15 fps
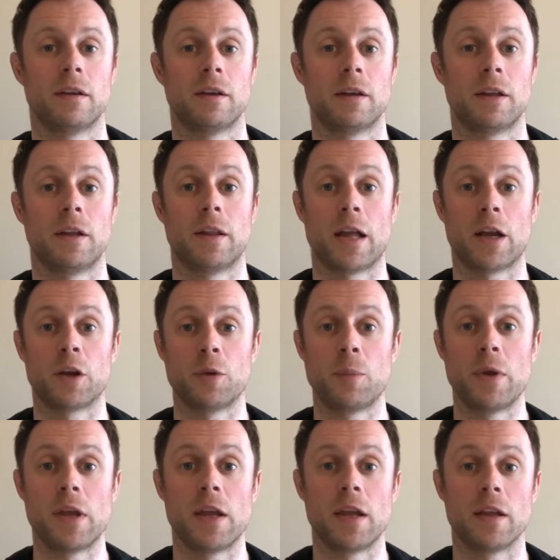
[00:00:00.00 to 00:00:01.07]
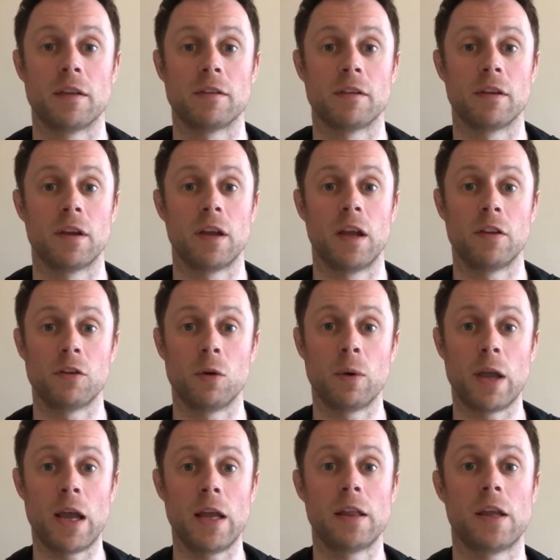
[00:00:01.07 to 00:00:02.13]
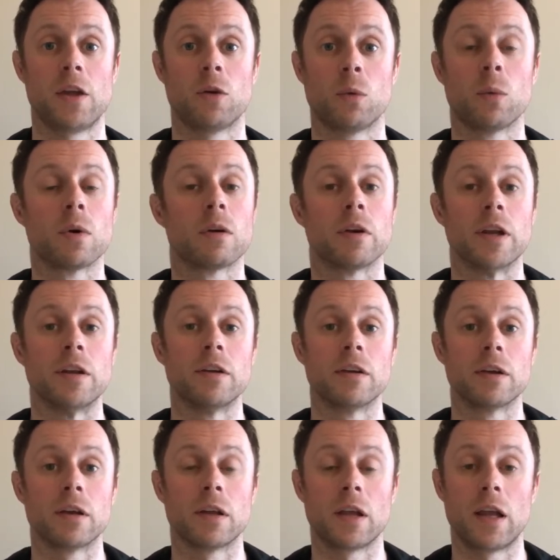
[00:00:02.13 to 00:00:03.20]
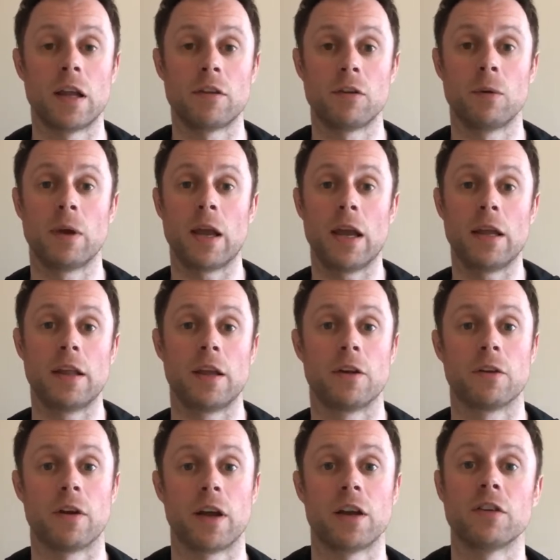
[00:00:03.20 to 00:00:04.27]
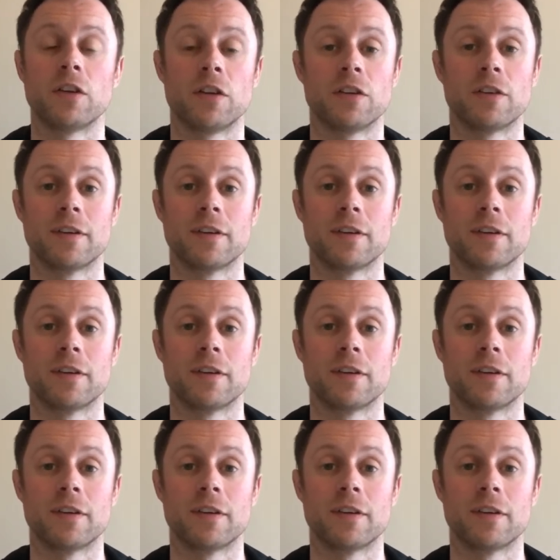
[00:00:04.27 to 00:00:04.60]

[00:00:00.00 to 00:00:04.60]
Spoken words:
And that could be, it's okay that you're worried. It's okay that you're anxious.